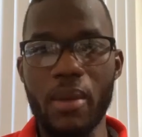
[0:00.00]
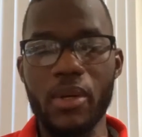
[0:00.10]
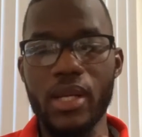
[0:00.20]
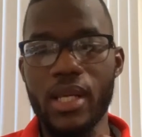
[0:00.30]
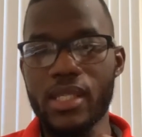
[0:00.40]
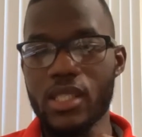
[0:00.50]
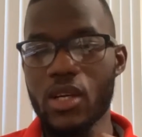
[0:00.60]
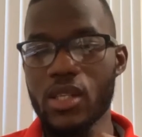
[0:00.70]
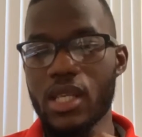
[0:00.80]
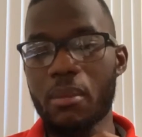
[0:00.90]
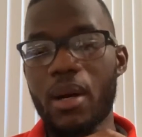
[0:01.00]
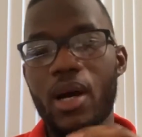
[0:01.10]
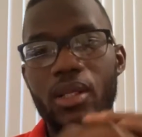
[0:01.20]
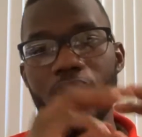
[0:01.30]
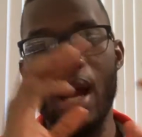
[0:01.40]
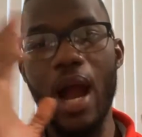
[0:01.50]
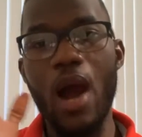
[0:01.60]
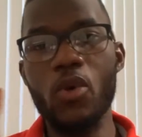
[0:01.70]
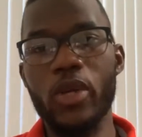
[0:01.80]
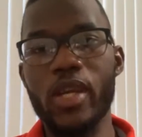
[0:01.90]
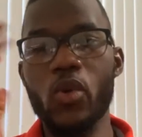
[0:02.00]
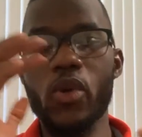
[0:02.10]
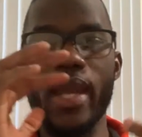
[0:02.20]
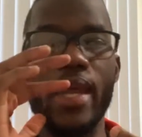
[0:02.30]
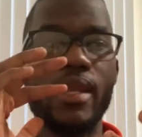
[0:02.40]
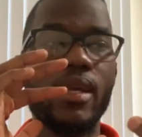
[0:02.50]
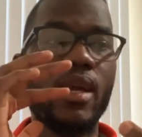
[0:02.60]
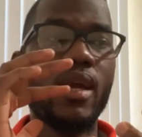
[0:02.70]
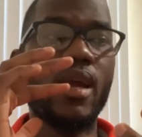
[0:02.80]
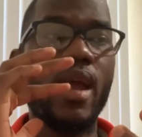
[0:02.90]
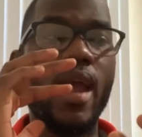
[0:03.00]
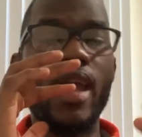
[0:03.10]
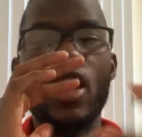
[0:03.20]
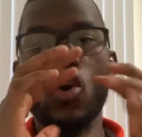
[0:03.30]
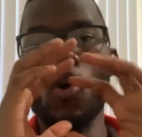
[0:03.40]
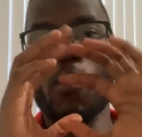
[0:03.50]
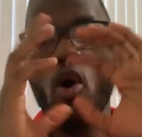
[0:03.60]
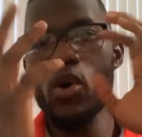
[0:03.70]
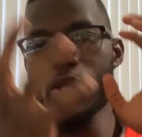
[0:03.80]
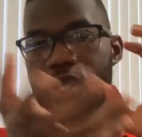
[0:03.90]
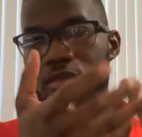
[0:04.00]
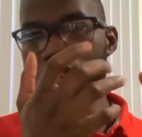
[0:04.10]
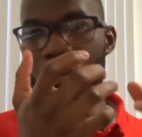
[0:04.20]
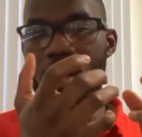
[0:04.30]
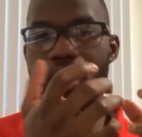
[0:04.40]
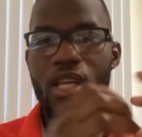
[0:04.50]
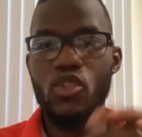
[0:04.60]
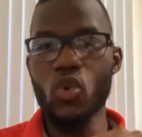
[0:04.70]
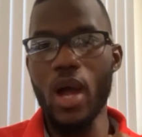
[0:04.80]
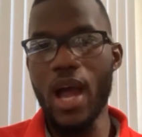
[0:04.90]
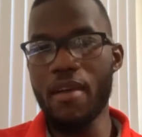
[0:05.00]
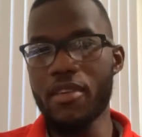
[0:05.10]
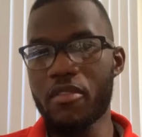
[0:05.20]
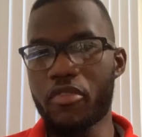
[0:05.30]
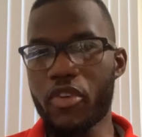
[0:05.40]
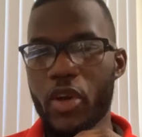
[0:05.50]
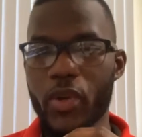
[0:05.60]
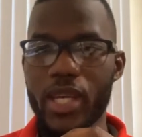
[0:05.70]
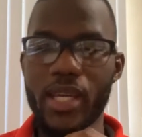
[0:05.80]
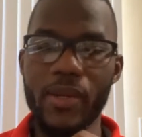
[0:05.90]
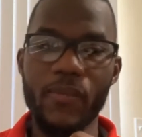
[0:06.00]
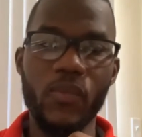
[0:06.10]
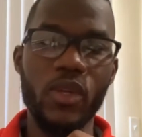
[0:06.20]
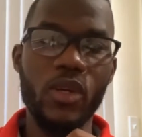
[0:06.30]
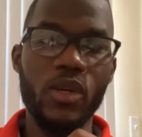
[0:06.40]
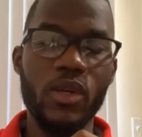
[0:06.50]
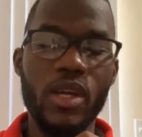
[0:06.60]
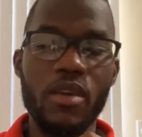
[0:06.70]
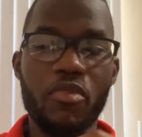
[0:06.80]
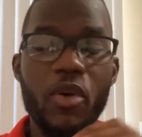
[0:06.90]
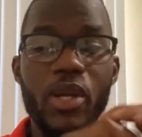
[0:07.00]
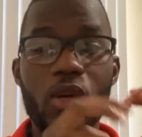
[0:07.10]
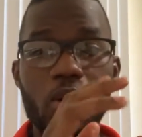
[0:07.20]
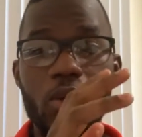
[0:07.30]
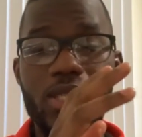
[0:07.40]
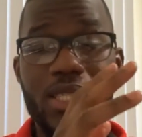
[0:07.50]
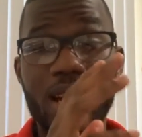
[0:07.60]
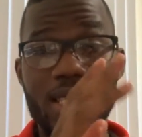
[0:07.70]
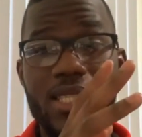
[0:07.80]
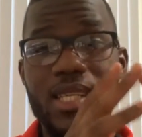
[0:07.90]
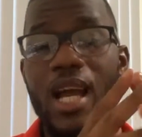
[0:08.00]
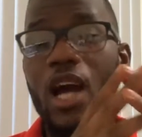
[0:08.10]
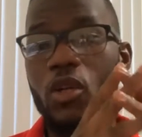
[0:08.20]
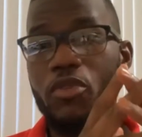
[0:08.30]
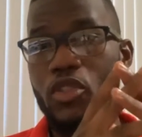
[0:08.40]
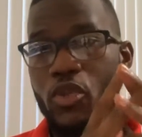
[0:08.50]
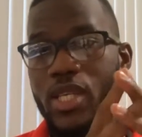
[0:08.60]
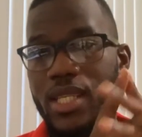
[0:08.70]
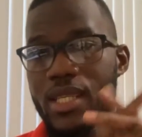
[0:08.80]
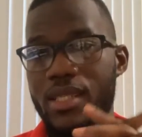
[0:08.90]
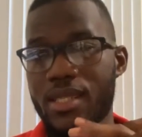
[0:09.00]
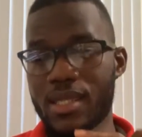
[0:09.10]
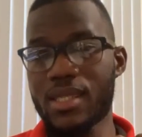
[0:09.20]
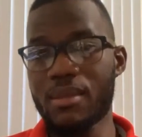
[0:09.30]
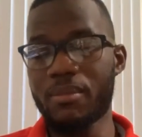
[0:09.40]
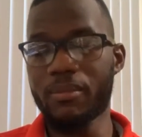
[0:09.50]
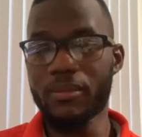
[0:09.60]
I'm gonna discuss about how you can englobe all this information to have a very good statistic out of your trading system.